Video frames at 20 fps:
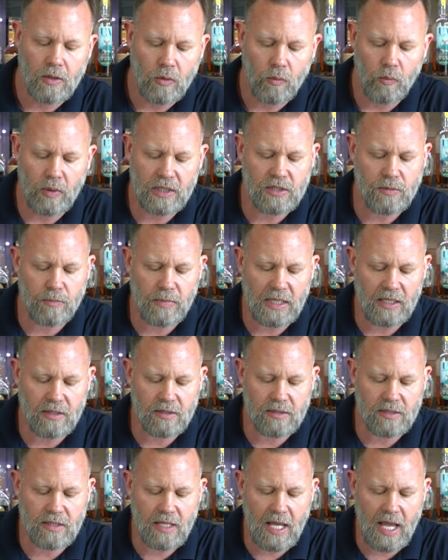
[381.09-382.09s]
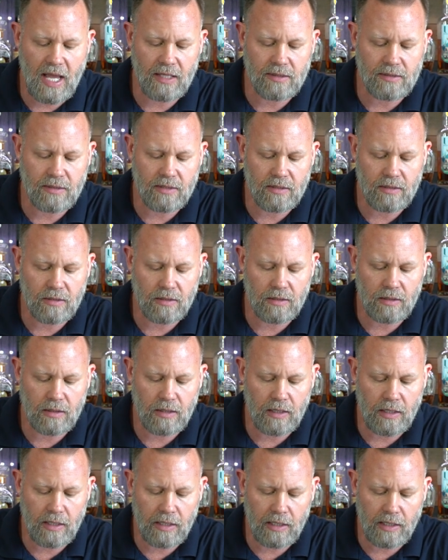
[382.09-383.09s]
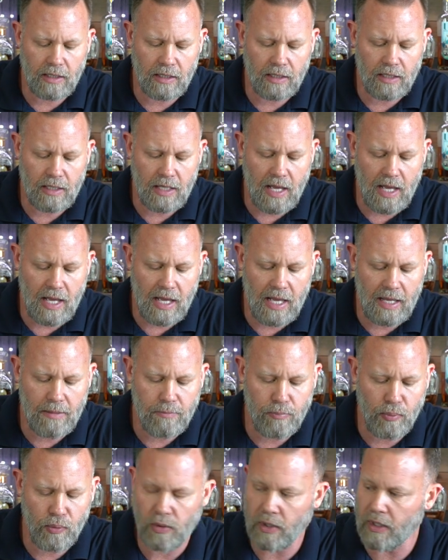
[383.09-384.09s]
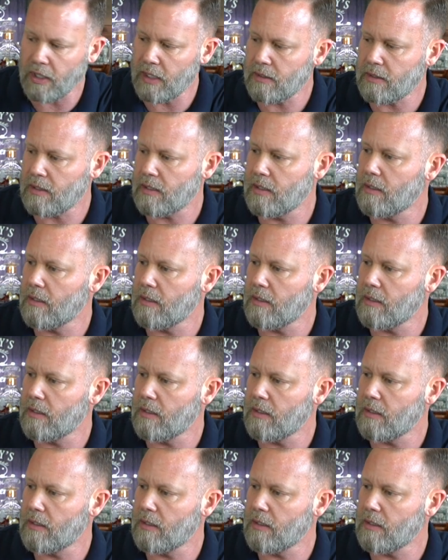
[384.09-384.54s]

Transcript: which means that I put,